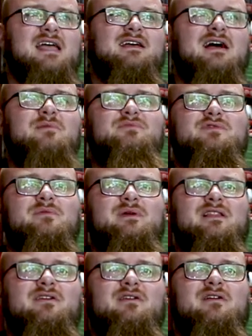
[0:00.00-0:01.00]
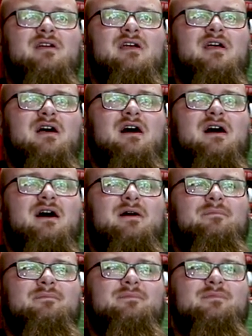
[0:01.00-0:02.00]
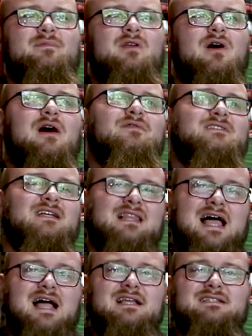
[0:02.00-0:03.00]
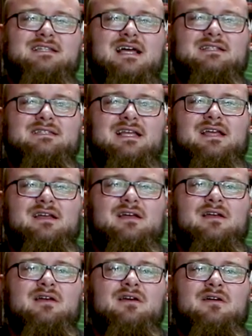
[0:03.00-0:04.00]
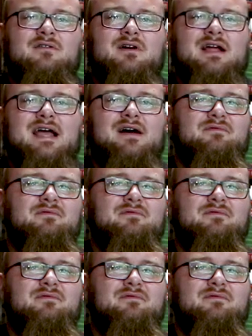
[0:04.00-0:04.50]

it comes from either, obviously a lack in technique, right?